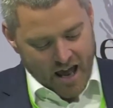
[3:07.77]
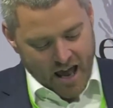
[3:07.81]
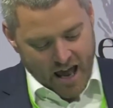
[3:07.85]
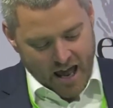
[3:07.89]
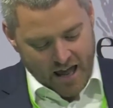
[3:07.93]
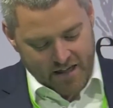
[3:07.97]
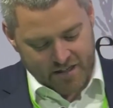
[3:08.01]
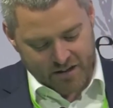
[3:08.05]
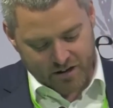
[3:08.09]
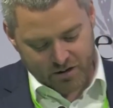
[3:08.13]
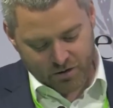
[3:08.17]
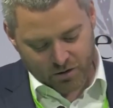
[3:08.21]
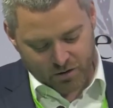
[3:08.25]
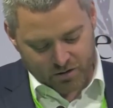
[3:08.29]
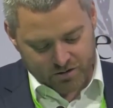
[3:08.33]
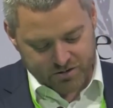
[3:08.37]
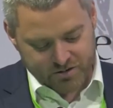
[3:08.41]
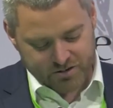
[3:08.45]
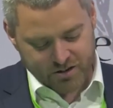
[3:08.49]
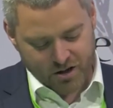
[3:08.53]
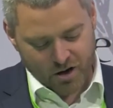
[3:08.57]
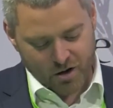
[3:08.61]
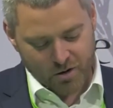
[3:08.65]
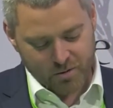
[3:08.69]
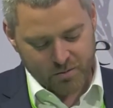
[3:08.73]
And then
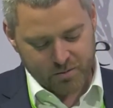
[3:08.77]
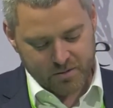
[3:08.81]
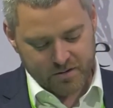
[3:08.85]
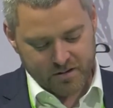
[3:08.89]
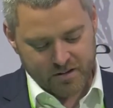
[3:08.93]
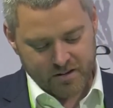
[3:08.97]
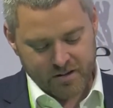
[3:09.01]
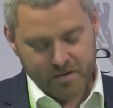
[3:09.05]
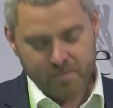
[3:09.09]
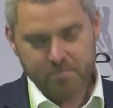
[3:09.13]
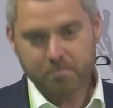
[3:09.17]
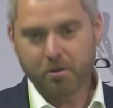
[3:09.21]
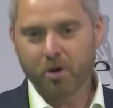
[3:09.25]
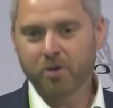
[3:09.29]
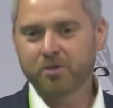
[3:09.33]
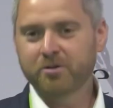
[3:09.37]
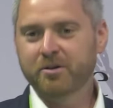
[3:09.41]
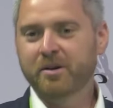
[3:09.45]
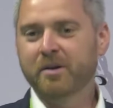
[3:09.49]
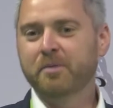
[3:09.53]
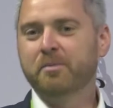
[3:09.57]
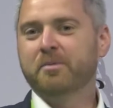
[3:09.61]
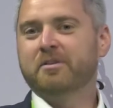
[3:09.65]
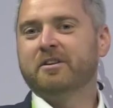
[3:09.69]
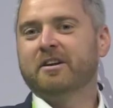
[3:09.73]
also,
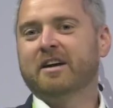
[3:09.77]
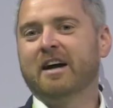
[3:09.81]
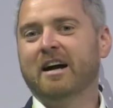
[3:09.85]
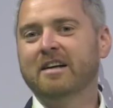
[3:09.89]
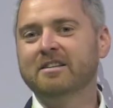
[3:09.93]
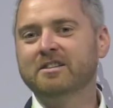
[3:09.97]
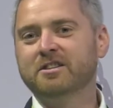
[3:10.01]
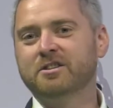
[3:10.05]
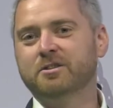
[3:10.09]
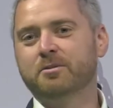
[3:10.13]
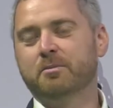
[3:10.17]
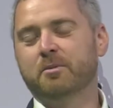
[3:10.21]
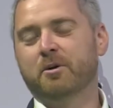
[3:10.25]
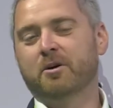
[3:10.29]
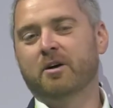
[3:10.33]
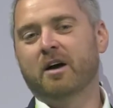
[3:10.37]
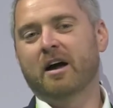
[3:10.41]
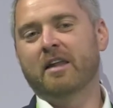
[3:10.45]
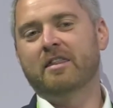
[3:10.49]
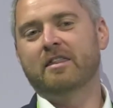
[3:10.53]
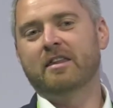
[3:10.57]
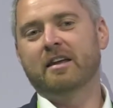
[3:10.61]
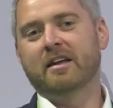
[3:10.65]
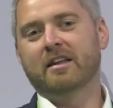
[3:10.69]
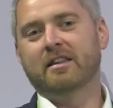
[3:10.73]
partnering with the customer.
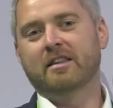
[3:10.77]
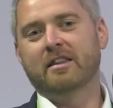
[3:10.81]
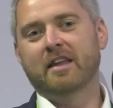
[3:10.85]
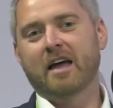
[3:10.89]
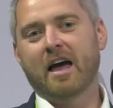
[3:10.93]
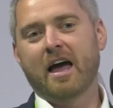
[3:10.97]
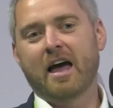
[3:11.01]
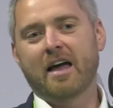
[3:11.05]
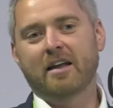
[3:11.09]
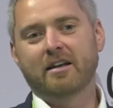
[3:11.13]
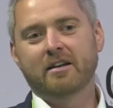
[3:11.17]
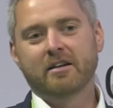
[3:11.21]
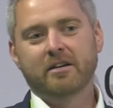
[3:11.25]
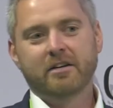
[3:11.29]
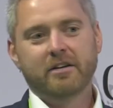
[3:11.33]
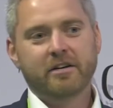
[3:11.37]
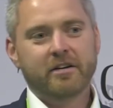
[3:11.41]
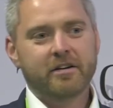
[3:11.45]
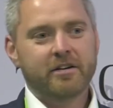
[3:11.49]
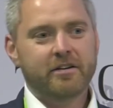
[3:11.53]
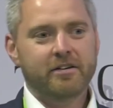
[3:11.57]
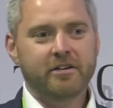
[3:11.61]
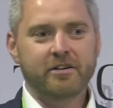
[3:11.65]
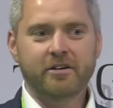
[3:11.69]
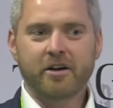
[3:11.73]
I think that,
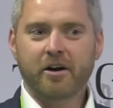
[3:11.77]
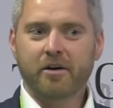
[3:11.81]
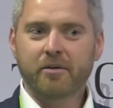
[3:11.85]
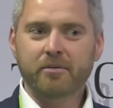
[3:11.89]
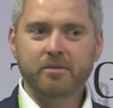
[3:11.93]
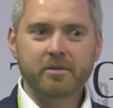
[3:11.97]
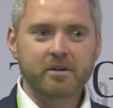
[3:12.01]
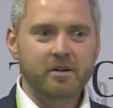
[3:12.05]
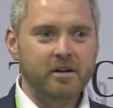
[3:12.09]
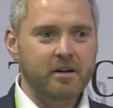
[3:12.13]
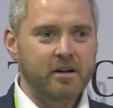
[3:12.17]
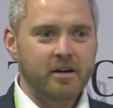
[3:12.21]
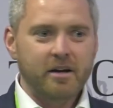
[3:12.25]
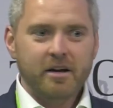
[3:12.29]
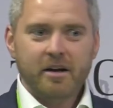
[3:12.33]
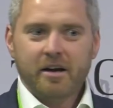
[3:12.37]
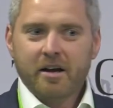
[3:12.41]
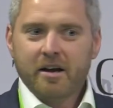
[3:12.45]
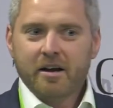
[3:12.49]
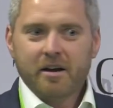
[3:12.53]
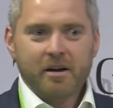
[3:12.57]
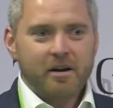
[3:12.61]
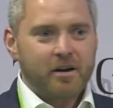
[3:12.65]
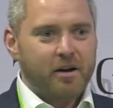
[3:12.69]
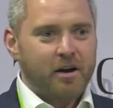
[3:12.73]
you know,
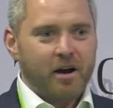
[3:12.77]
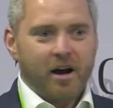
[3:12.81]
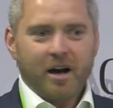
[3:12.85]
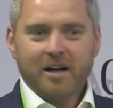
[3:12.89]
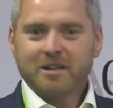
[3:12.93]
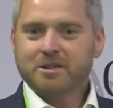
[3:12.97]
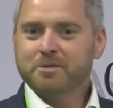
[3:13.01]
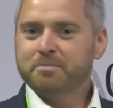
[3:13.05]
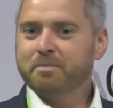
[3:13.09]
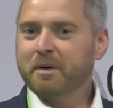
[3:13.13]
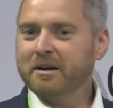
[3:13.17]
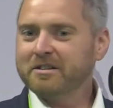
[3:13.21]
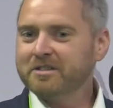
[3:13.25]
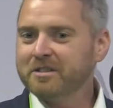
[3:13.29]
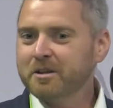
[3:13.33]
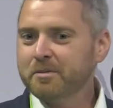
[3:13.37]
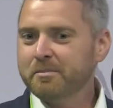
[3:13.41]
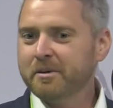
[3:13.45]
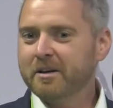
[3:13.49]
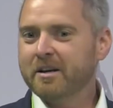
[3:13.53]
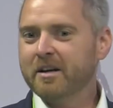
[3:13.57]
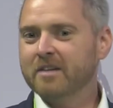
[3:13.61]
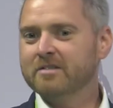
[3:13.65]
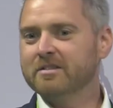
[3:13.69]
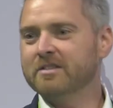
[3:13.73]
especially
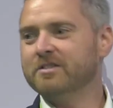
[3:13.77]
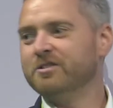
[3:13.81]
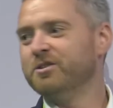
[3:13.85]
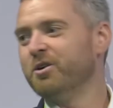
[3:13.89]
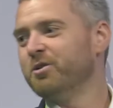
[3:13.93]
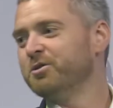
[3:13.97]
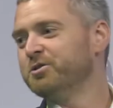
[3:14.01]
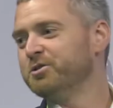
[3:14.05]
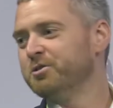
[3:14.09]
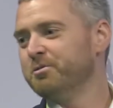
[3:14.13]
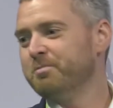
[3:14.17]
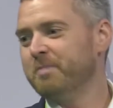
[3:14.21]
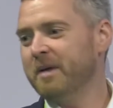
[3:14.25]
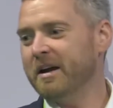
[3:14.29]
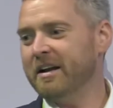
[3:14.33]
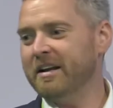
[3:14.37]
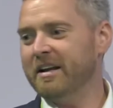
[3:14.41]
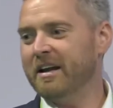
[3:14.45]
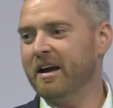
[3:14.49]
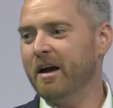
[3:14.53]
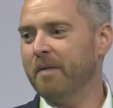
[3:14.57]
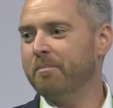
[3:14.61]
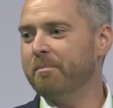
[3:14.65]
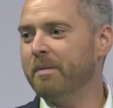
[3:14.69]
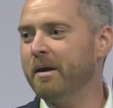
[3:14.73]
because of social
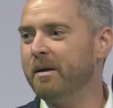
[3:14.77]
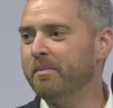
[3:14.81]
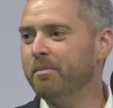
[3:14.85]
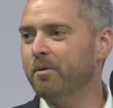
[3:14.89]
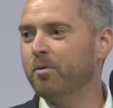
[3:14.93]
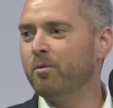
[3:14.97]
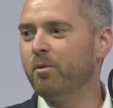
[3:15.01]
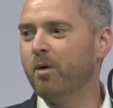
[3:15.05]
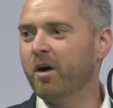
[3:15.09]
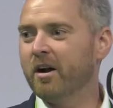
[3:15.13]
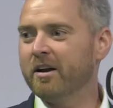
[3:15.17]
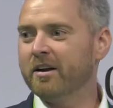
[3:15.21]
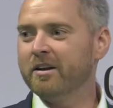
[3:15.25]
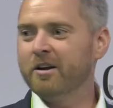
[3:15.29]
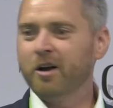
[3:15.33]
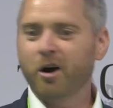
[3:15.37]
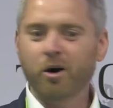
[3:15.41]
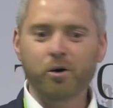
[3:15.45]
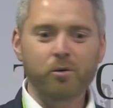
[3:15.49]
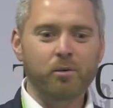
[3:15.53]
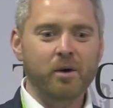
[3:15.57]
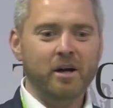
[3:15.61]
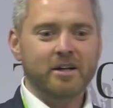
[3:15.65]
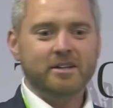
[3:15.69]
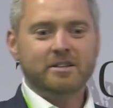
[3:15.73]
media, people want to
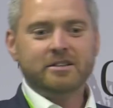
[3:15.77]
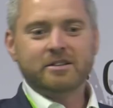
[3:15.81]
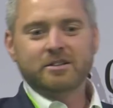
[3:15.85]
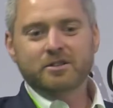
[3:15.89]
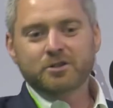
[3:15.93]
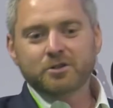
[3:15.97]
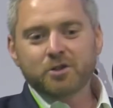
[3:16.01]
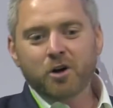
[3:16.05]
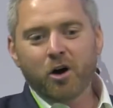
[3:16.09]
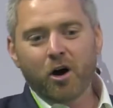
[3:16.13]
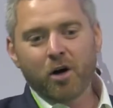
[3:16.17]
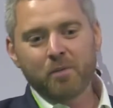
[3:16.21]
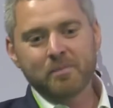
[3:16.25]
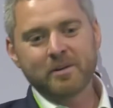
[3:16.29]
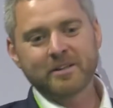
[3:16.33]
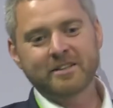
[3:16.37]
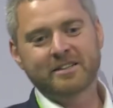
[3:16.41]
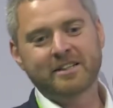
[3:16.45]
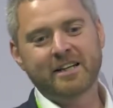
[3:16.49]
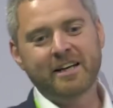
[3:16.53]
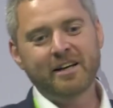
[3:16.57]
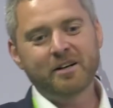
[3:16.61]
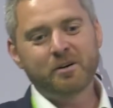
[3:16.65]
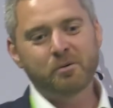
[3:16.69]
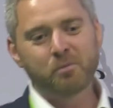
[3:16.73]
know what Tom and
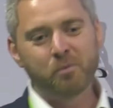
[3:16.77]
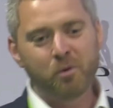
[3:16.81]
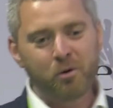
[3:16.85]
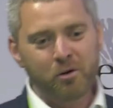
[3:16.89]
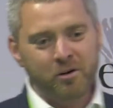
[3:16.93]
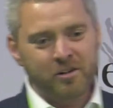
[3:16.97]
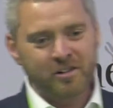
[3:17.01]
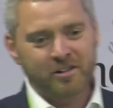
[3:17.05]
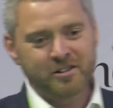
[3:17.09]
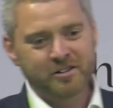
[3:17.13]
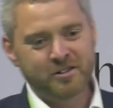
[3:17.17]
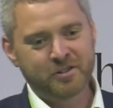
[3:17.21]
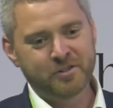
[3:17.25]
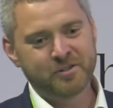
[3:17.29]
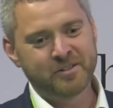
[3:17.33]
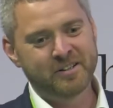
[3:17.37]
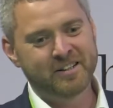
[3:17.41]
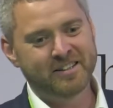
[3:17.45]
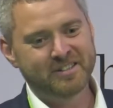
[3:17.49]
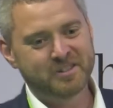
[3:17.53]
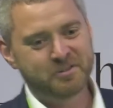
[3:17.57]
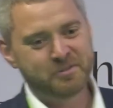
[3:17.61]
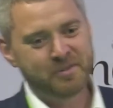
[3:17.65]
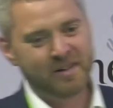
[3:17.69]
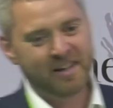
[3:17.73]
Tina Warner are doing
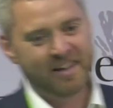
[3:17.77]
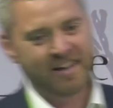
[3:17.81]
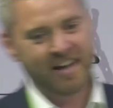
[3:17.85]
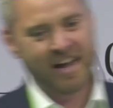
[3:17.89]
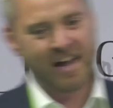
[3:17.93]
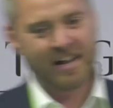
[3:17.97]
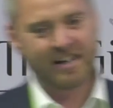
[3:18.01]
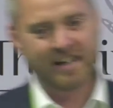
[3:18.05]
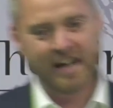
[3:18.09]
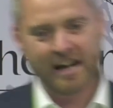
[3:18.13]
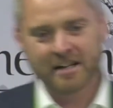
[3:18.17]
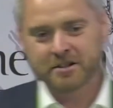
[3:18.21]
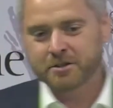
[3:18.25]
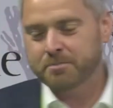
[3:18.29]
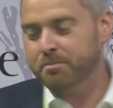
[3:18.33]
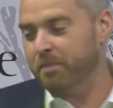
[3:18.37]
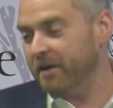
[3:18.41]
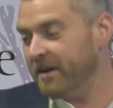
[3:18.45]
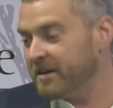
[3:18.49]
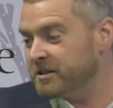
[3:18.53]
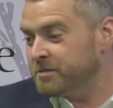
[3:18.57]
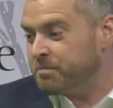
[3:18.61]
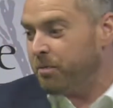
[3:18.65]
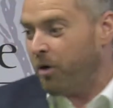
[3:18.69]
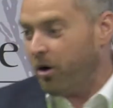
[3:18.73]
this weekend. It's
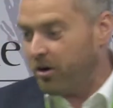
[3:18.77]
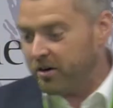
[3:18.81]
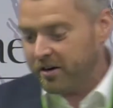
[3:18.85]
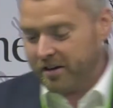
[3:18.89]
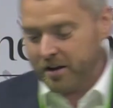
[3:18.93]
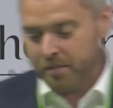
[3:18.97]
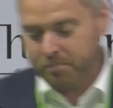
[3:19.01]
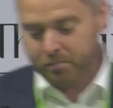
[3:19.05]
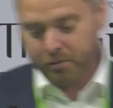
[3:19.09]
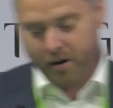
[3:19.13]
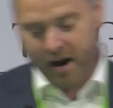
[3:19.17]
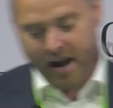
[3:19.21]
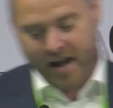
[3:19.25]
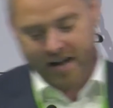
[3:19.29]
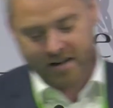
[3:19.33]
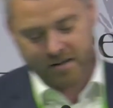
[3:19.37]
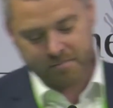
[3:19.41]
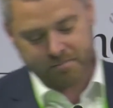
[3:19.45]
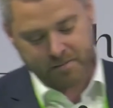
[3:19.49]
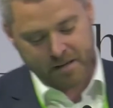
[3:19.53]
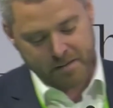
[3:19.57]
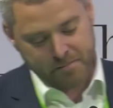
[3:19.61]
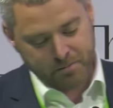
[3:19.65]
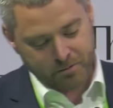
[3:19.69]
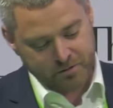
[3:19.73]
part of the brand,
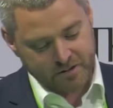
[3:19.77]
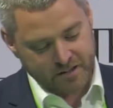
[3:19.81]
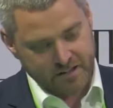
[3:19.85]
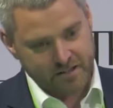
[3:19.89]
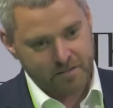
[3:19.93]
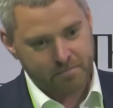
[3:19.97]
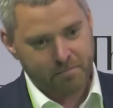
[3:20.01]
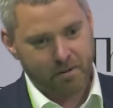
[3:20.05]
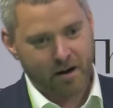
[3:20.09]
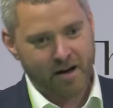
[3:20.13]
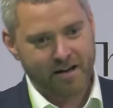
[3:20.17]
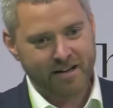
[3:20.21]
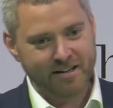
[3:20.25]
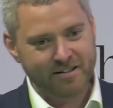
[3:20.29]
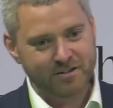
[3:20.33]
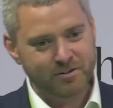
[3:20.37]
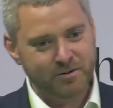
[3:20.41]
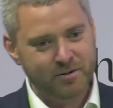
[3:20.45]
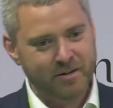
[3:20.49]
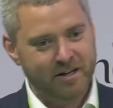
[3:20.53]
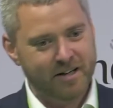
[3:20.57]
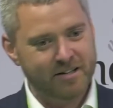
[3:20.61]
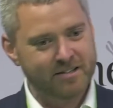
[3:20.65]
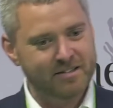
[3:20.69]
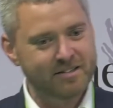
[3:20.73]
and people need to buy
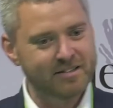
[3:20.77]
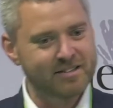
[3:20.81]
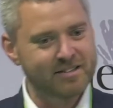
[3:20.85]
into it.